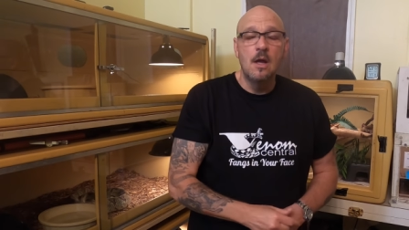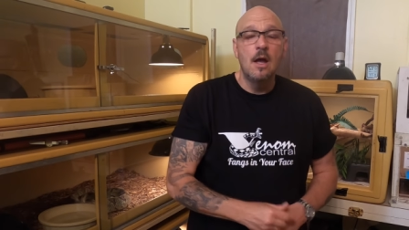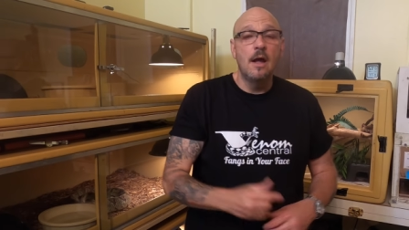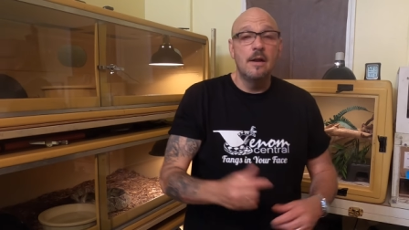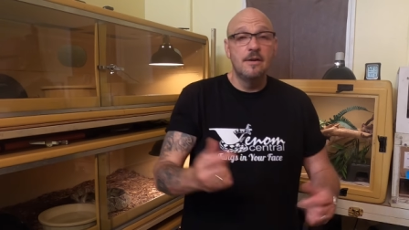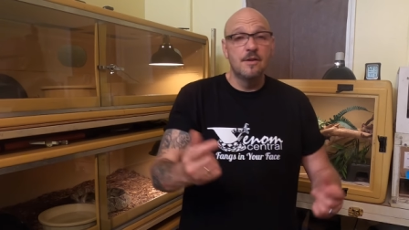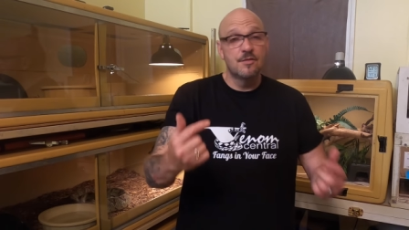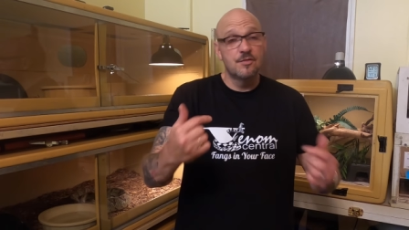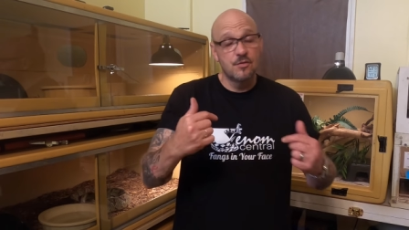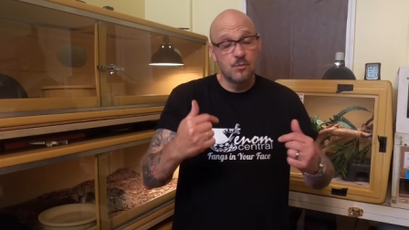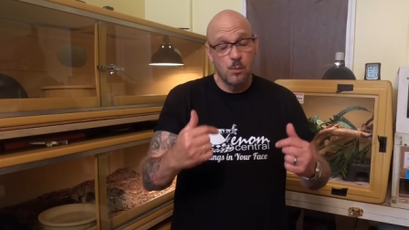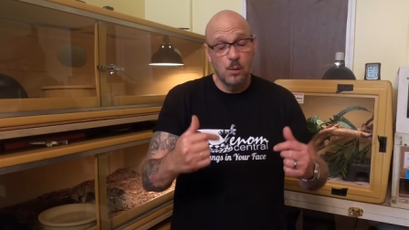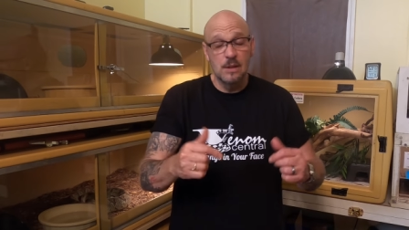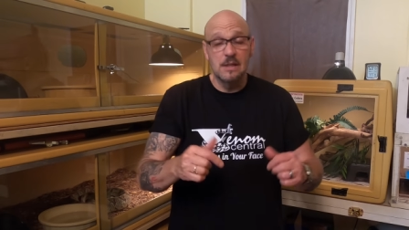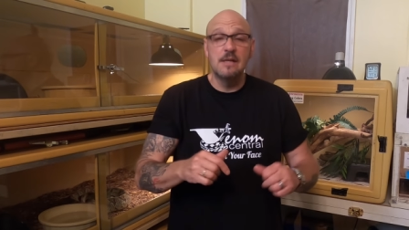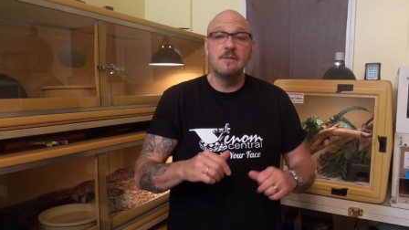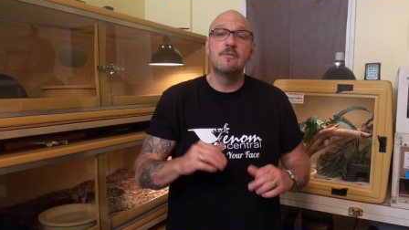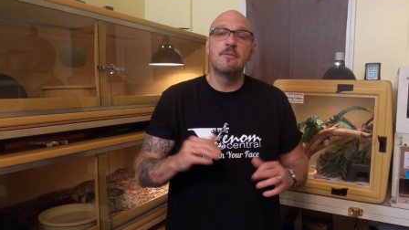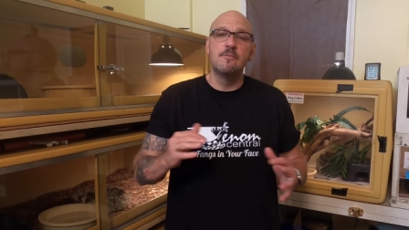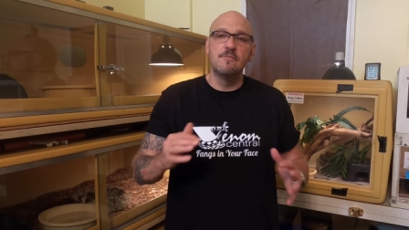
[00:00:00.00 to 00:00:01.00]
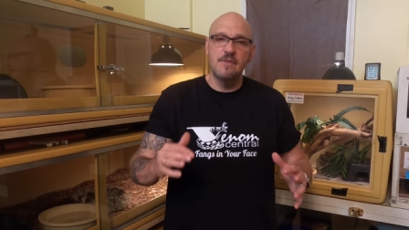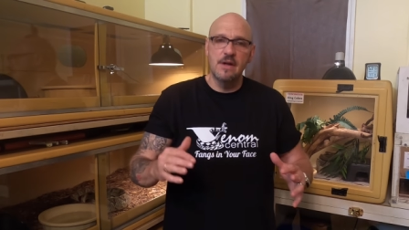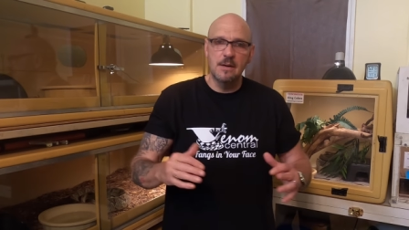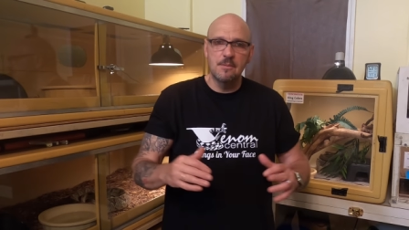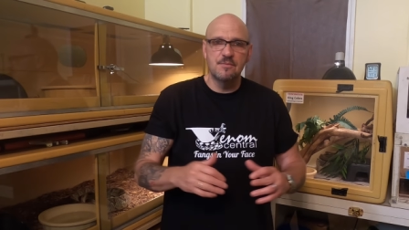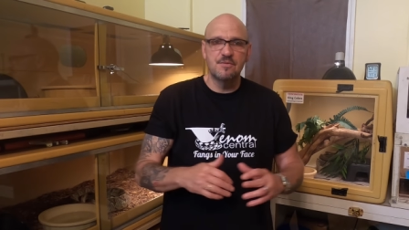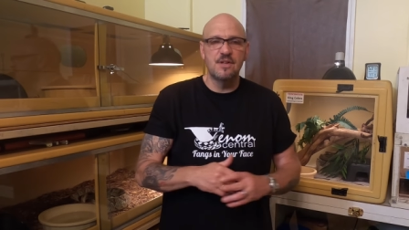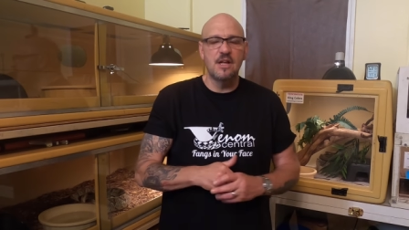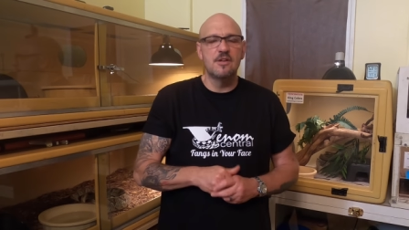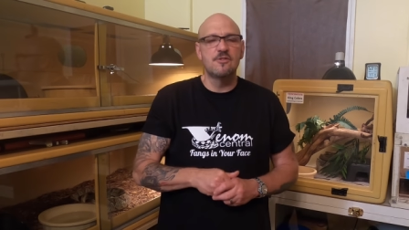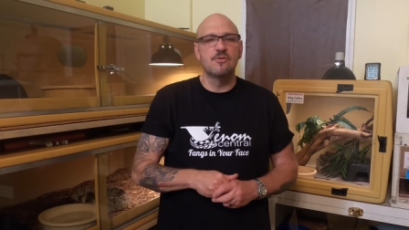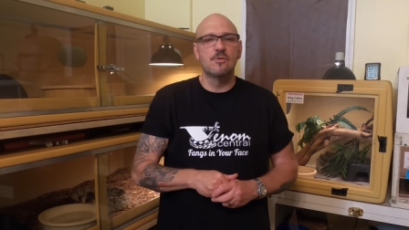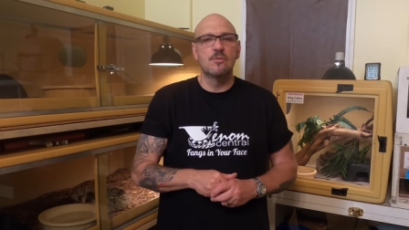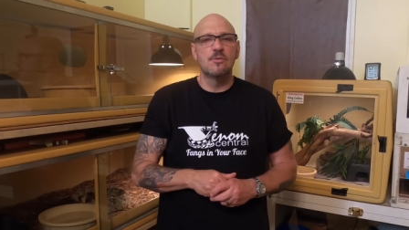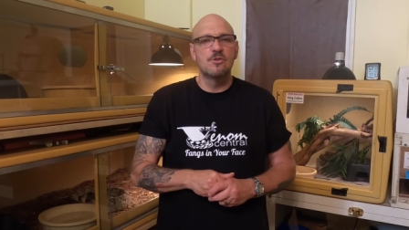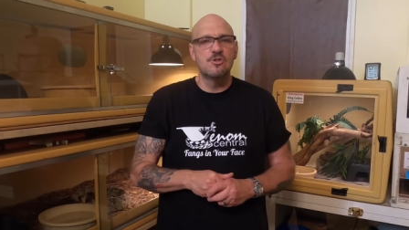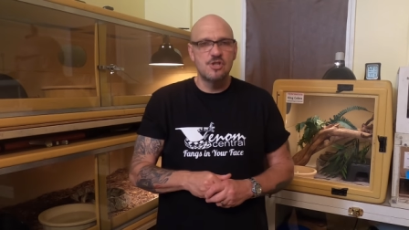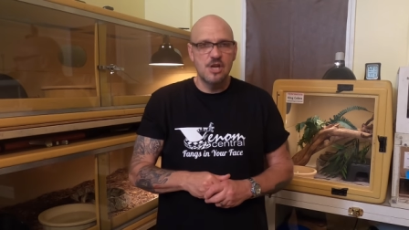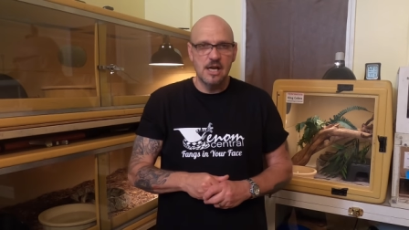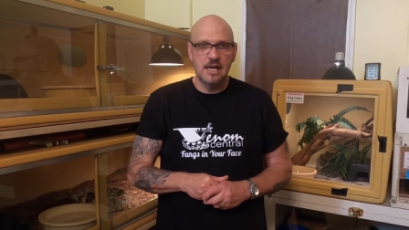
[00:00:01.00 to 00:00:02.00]
And this is Willie from Venom
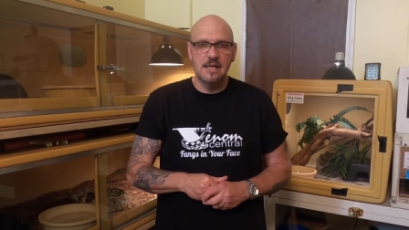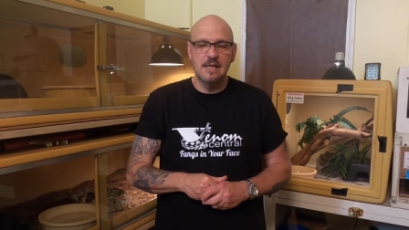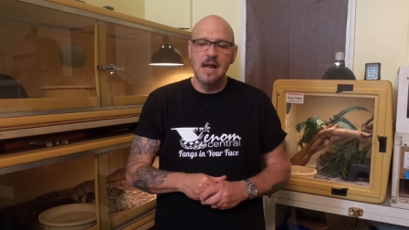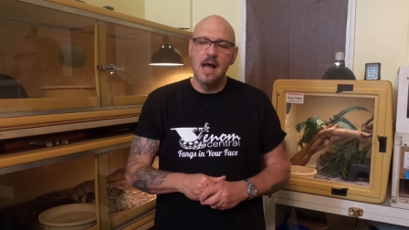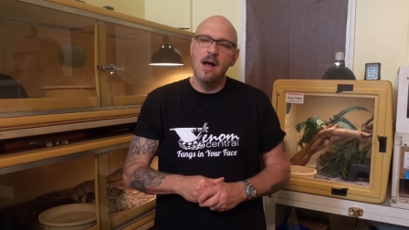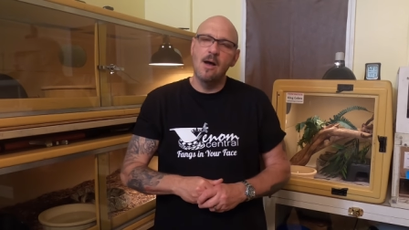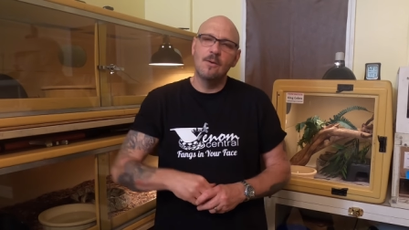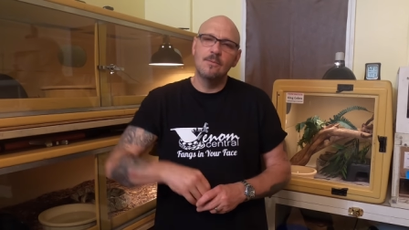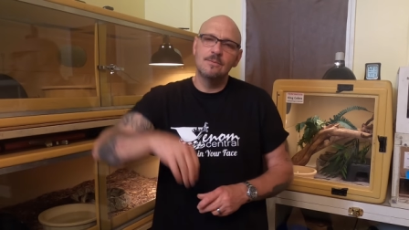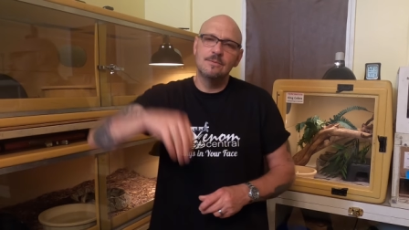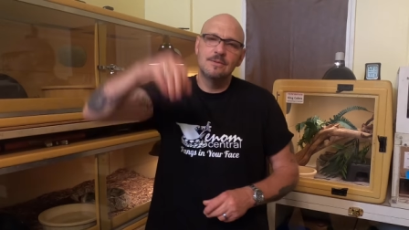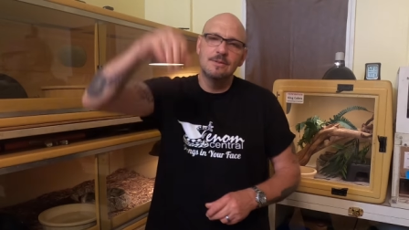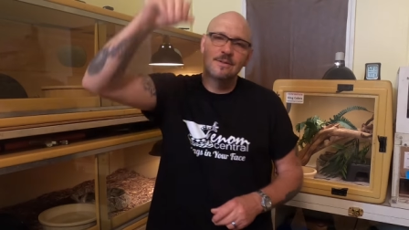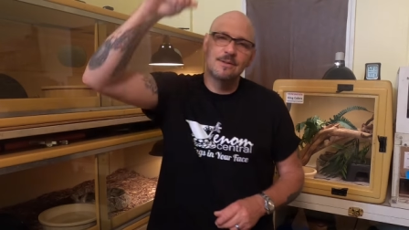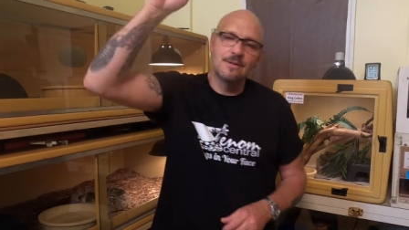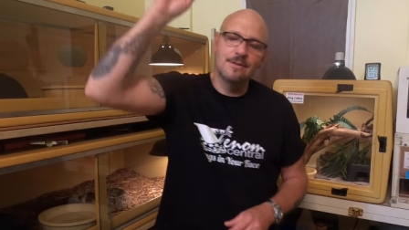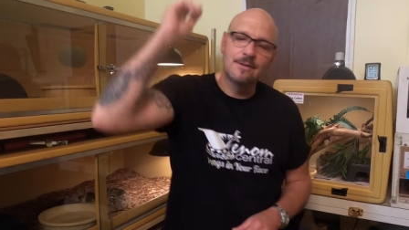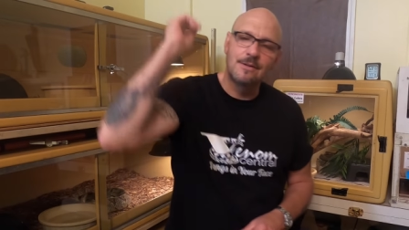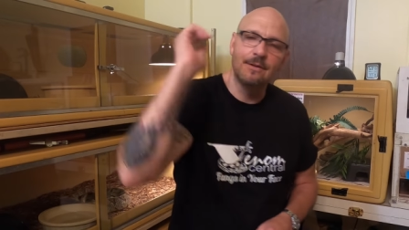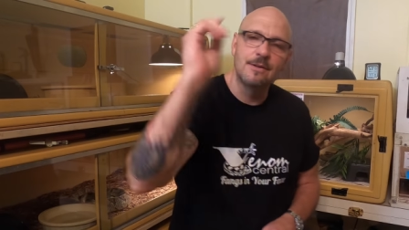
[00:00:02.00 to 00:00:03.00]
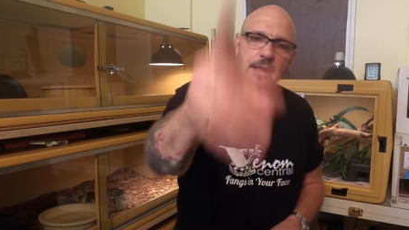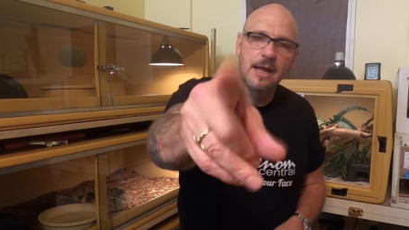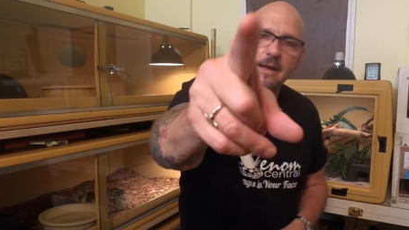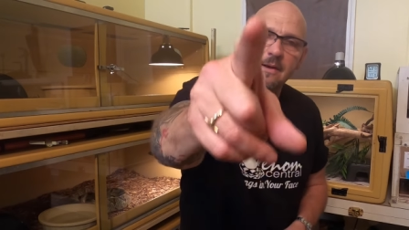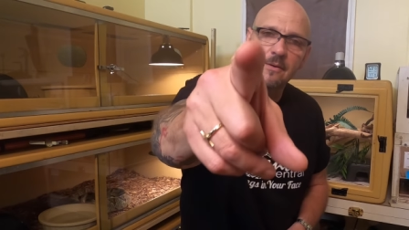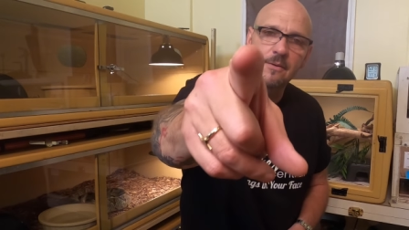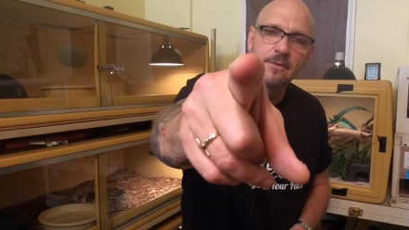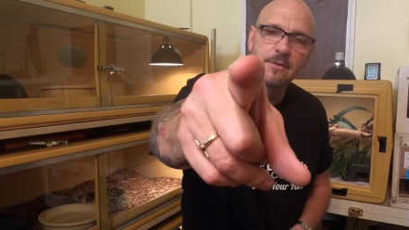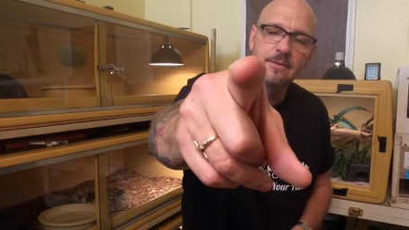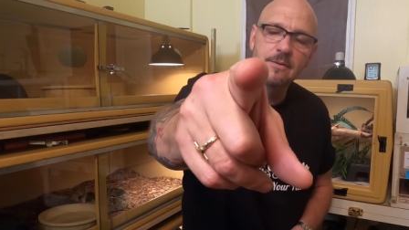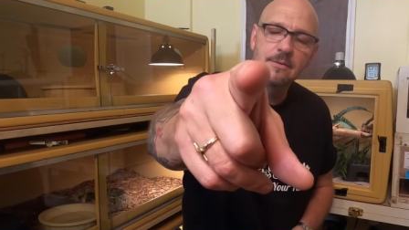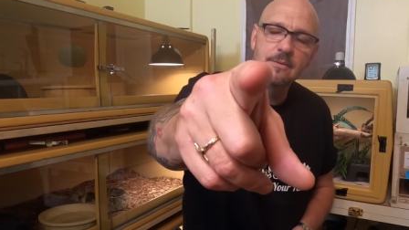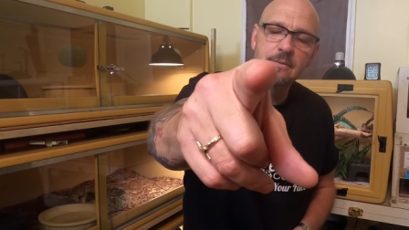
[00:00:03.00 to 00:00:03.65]
Central checking out later